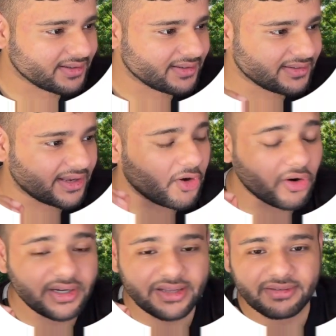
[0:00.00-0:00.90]
they're
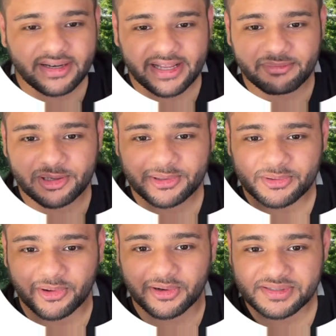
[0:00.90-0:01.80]
not even able to
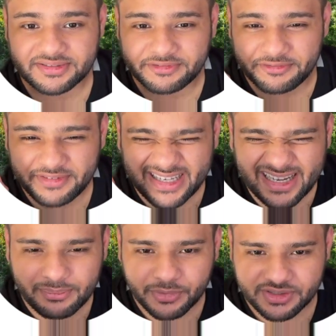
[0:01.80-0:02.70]
cross
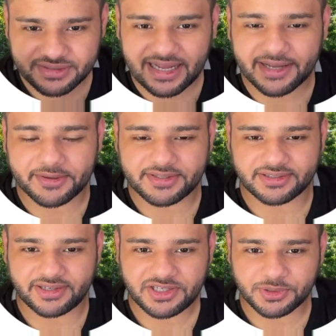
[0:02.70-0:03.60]
15% accuracy
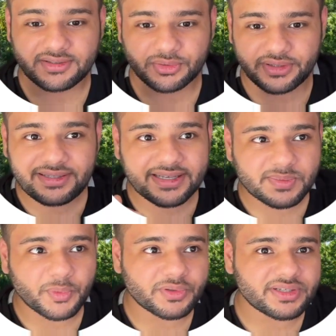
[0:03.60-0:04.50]
threshold. This
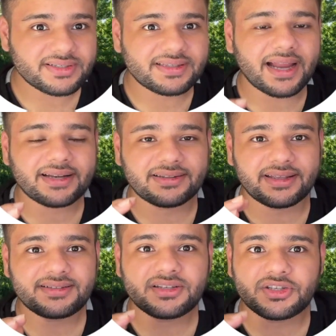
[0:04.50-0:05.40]
exposes that there
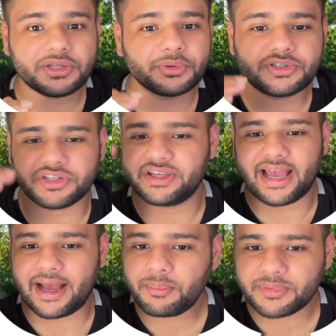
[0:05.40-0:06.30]
is a huge
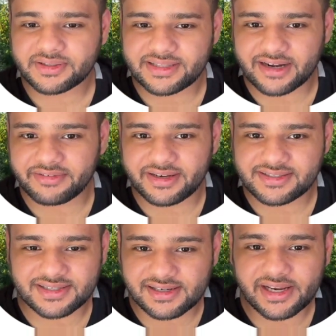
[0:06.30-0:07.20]
gap that we
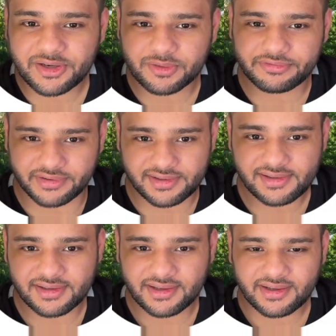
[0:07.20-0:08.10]
still need to fill
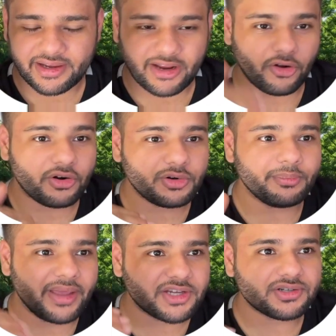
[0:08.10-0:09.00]
in order to
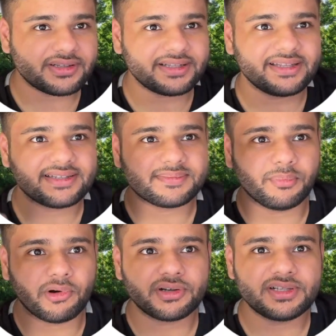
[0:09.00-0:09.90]
make sure that these
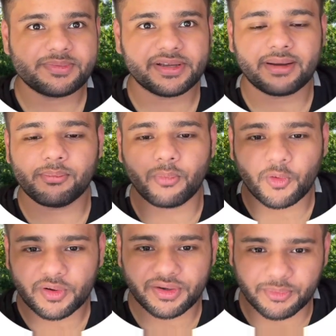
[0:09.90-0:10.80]
models become
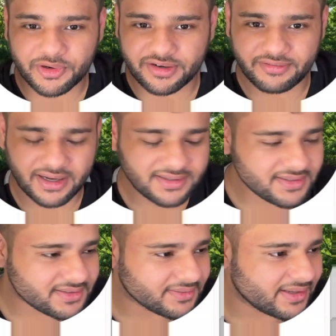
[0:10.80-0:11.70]
more and more
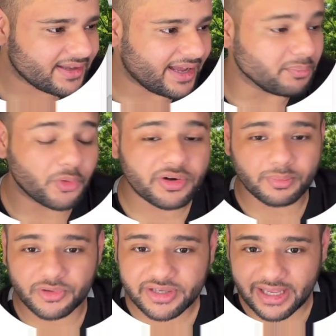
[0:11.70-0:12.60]
advanced and more
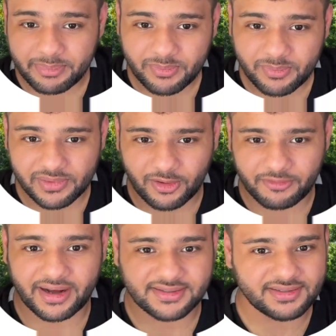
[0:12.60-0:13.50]
capable of
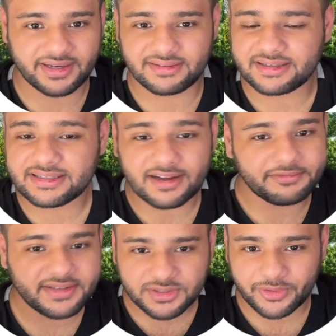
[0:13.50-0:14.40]
answering the
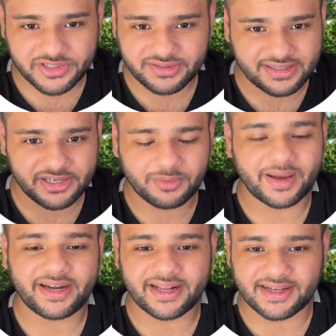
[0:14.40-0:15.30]
toughest questions that
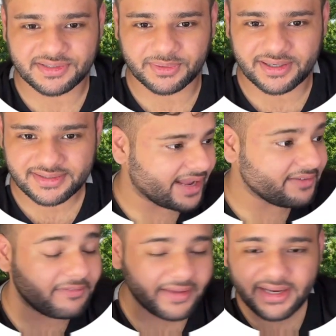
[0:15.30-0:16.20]
humanity has to ask.
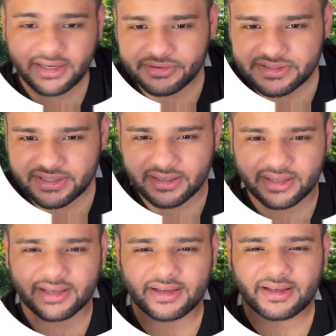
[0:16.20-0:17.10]
Very
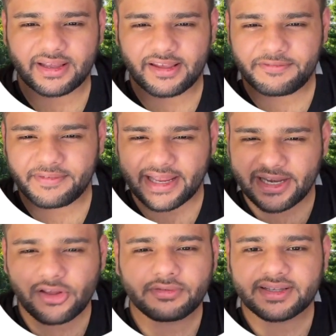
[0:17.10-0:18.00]
interestingly, if
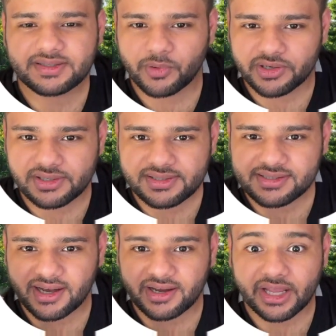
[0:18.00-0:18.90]
any of these models
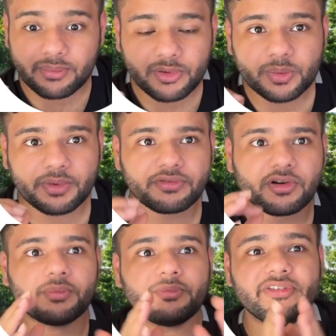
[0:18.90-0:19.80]
are able to
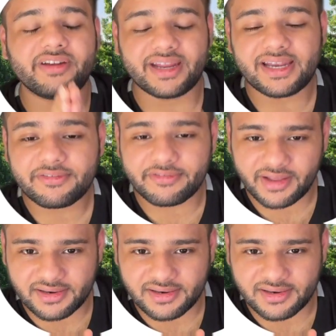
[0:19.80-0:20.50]
perform really well